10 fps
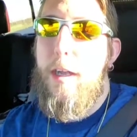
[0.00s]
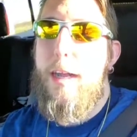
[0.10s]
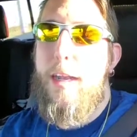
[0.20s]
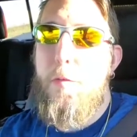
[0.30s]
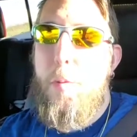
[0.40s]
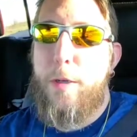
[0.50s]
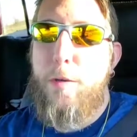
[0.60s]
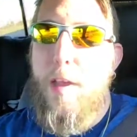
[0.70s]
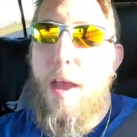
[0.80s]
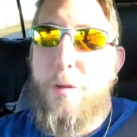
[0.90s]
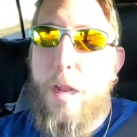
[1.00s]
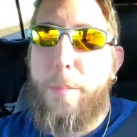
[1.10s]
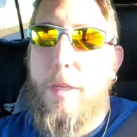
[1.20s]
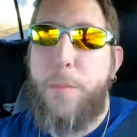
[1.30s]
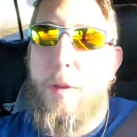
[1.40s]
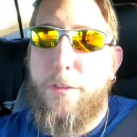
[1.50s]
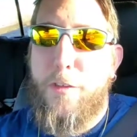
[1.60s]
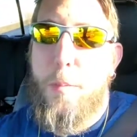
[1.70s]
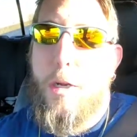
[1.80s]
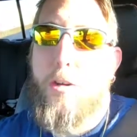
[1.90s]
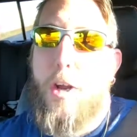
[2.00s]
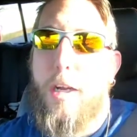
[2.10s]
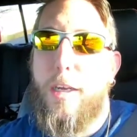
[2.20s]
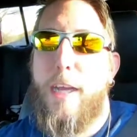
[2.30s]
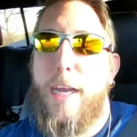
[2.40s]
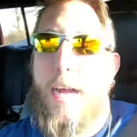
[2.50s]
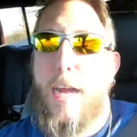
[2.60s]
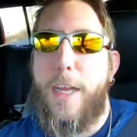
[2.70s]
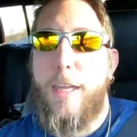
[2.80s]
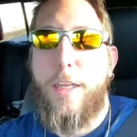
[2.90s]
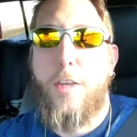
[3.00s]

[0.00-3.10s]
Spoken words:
And everybody was laughing at me, making fun of my truck, and I